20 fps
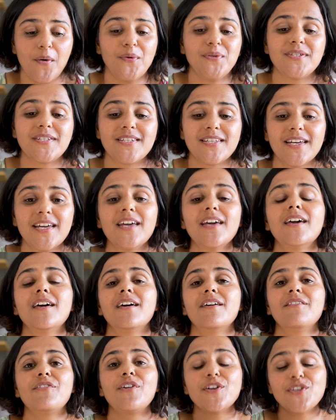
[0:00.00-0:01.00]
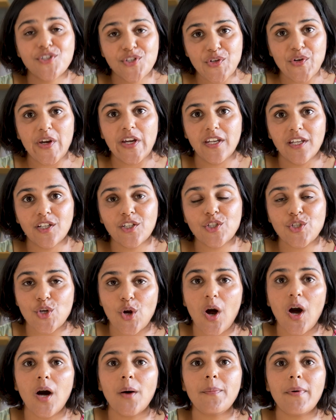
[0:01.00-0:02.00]
most frustrating
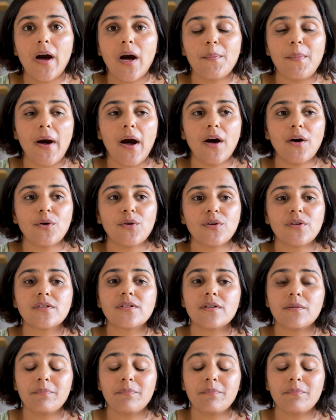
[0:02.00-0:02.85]
job about